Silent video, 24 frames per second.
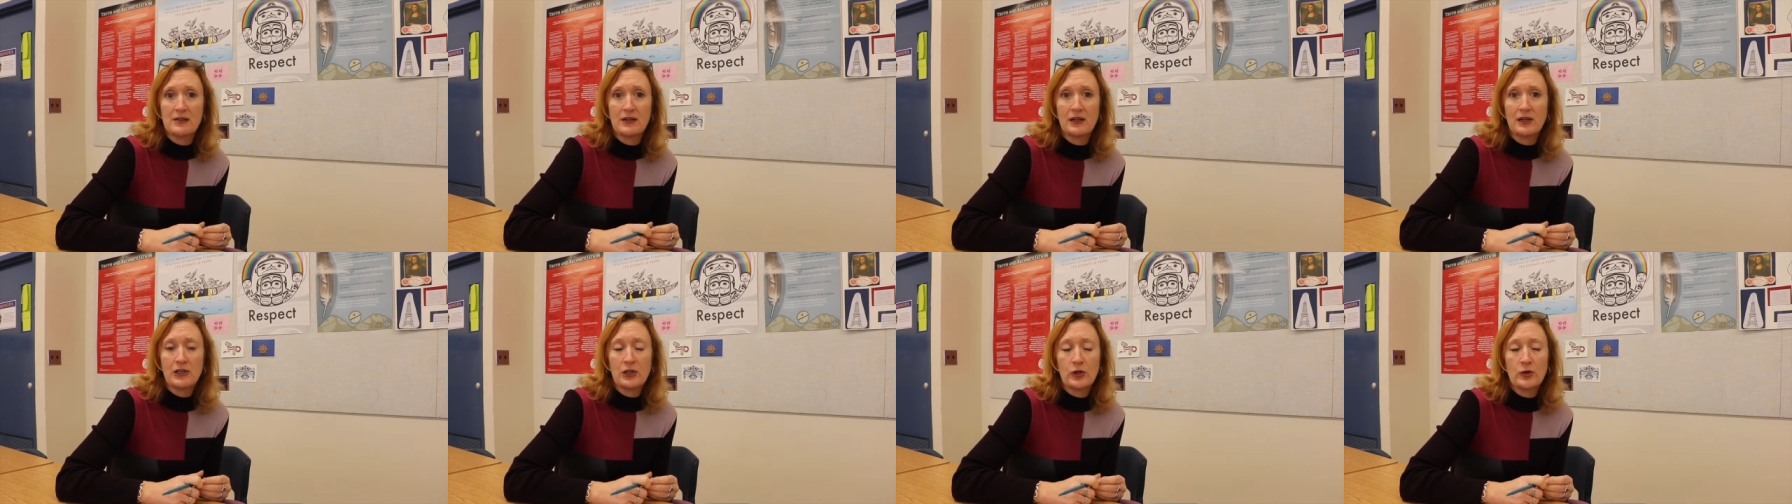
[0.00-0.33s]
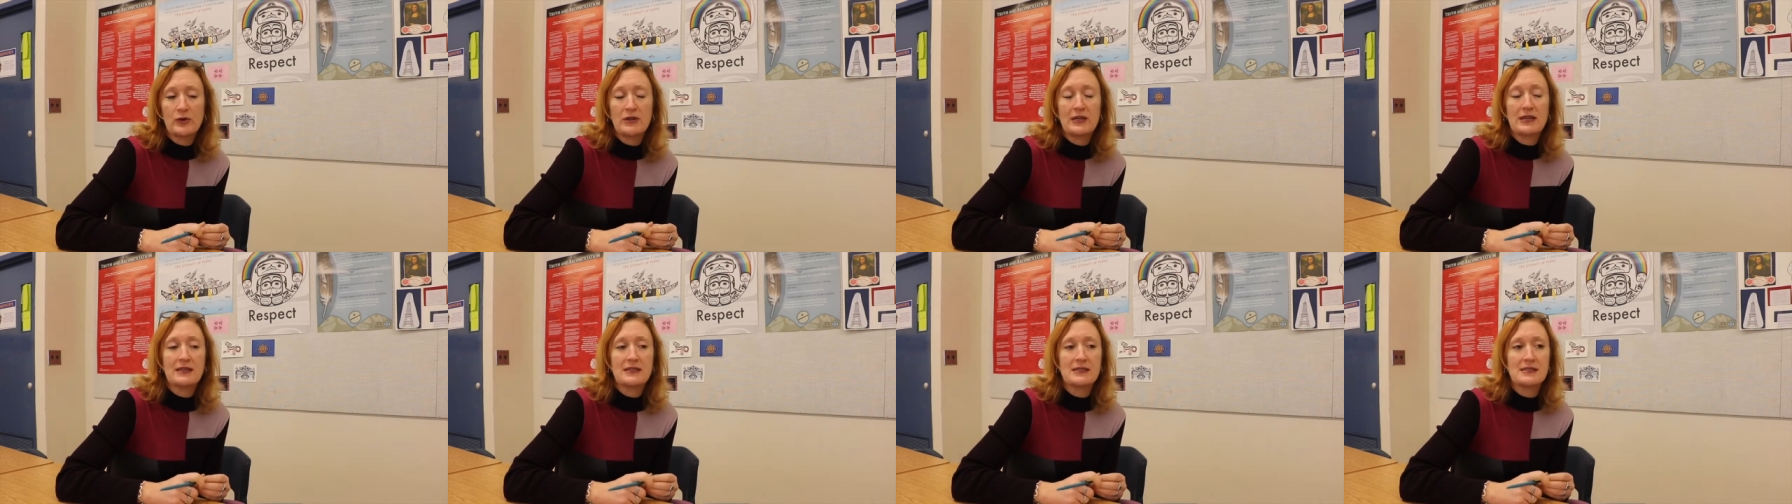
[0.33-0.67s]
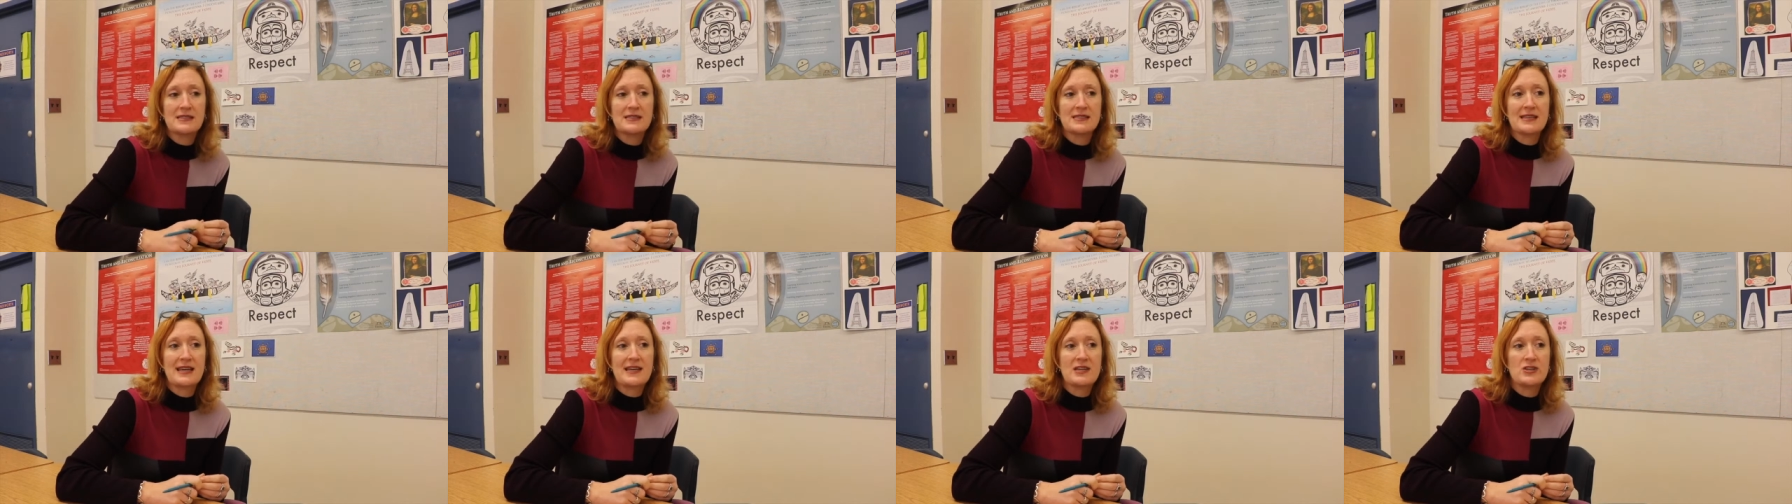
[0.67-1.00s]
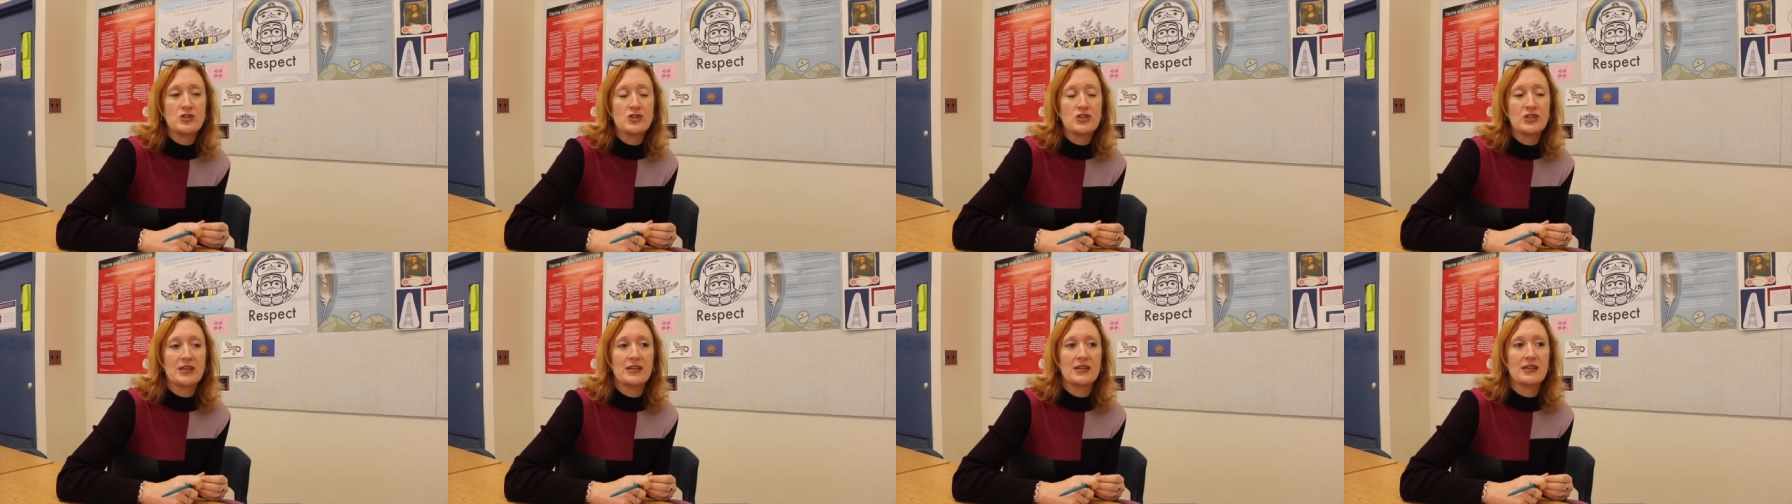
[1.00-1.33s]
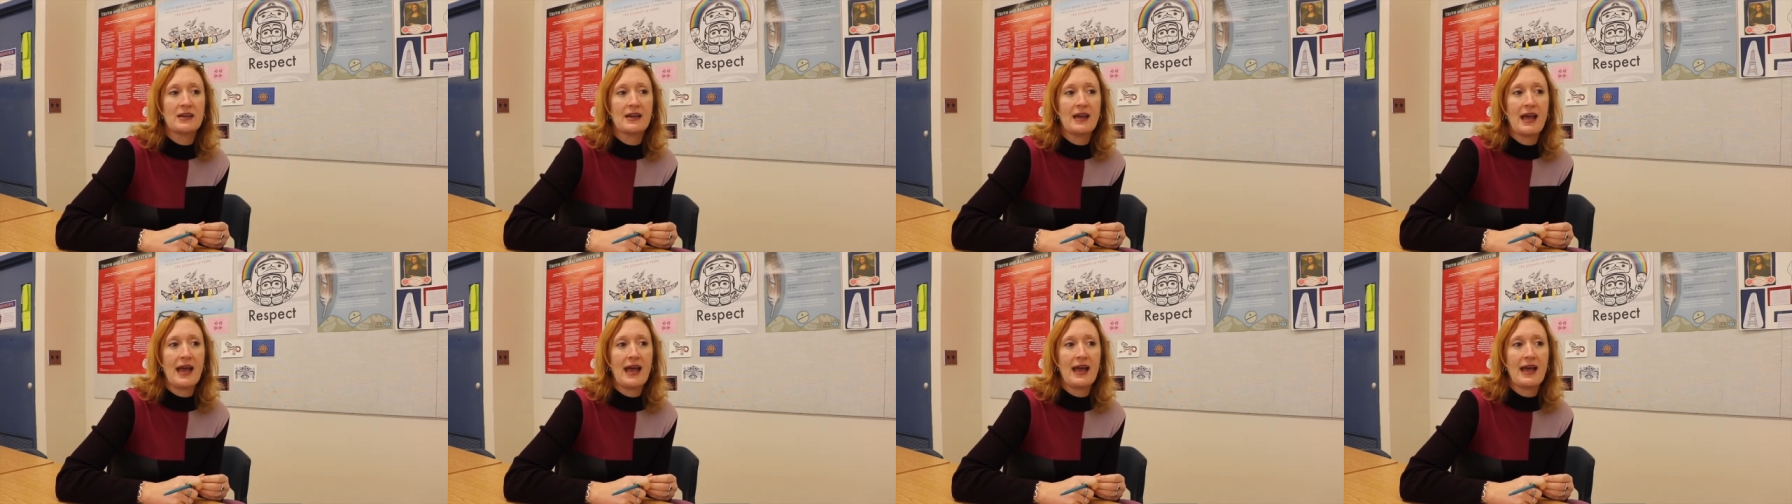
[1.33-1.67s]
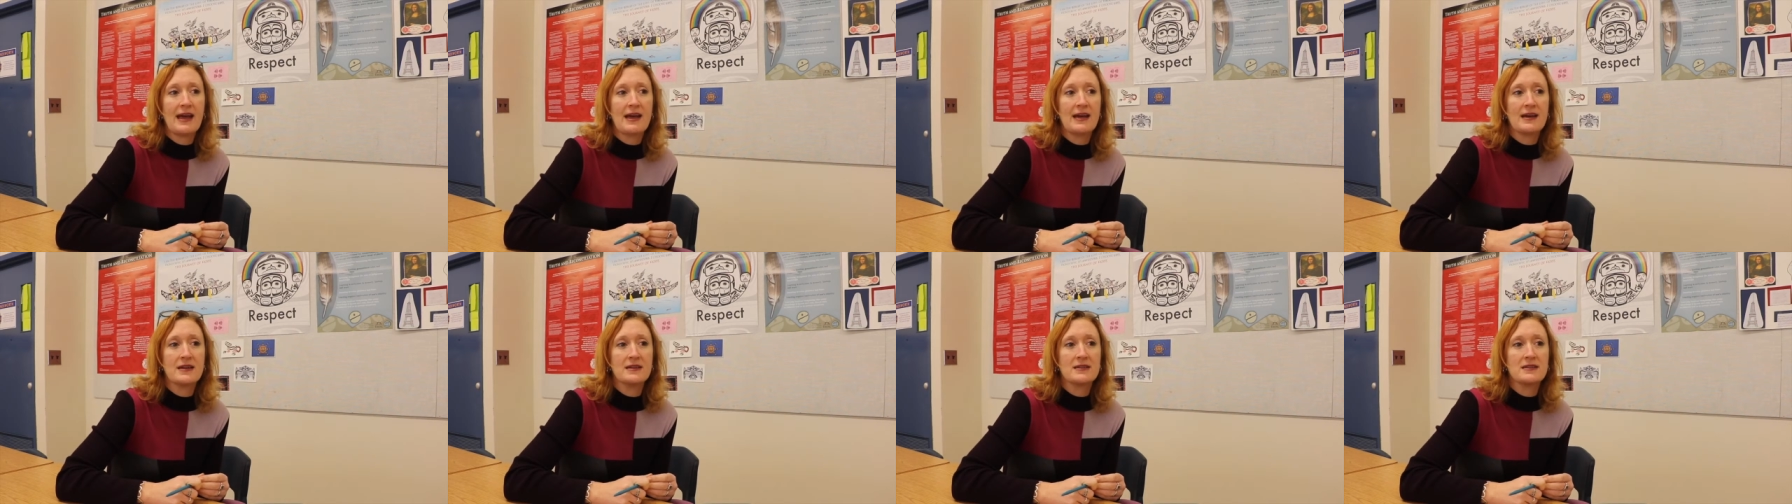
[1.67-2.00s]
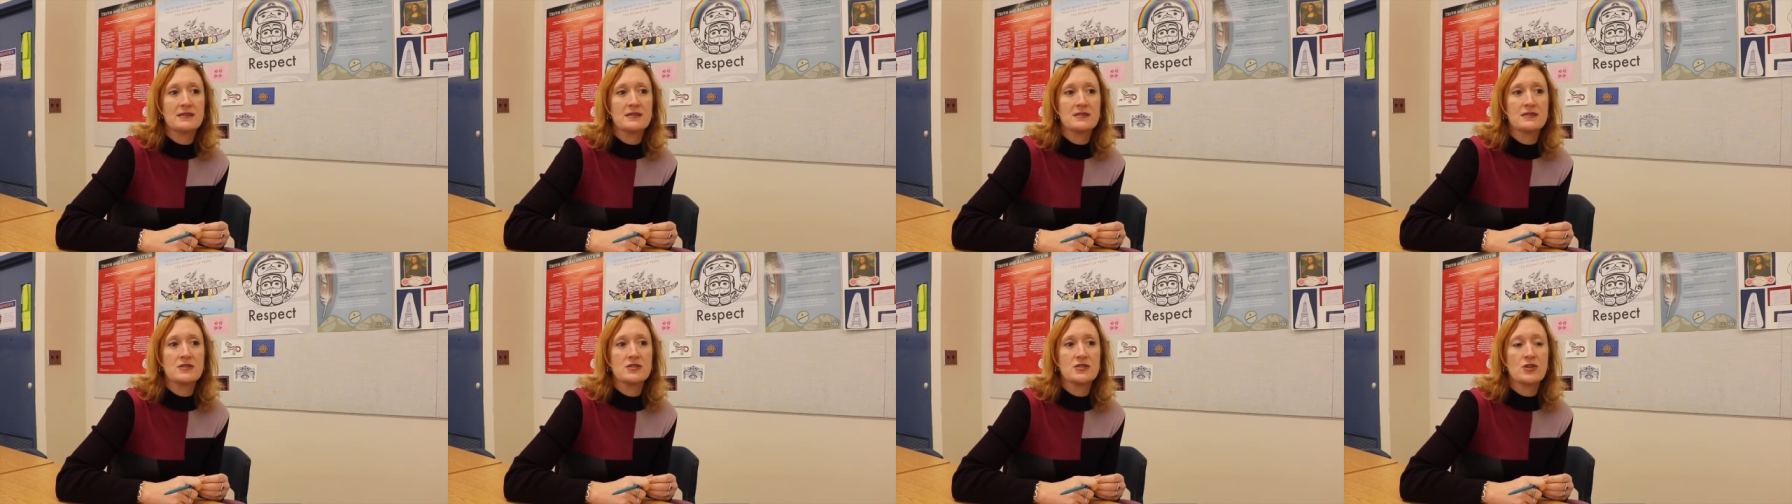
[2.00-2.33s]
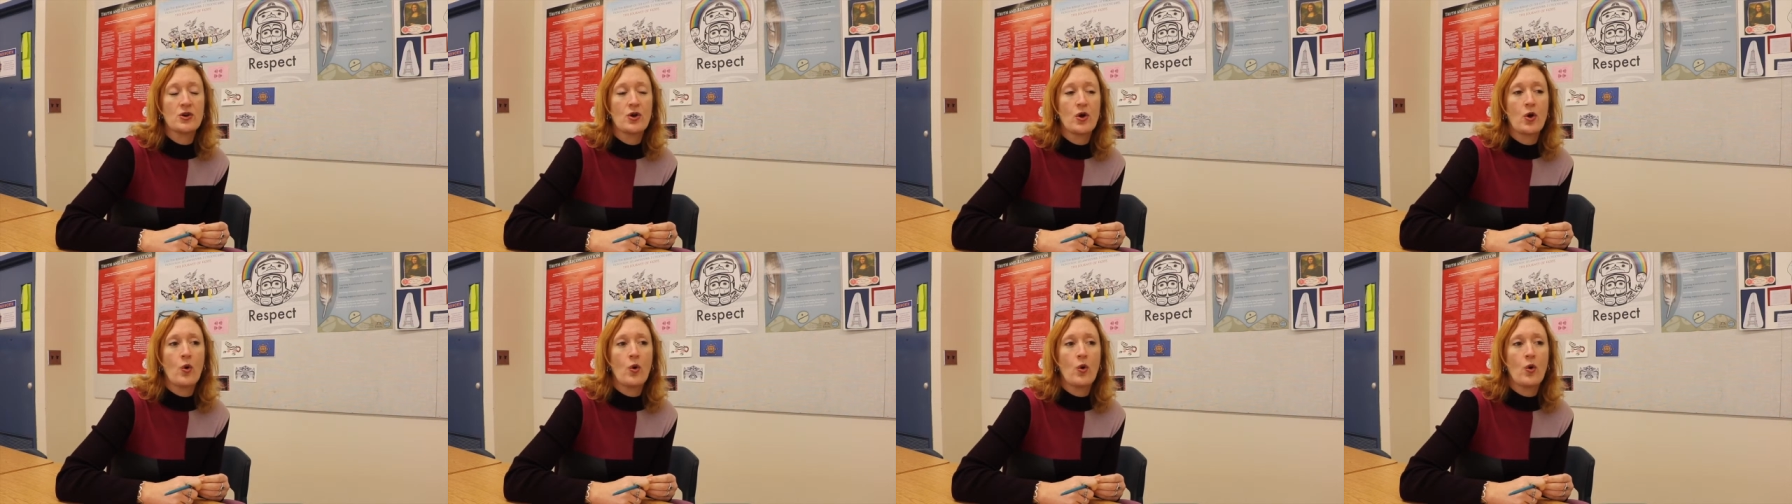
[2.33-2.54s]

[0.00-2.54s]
colonialization and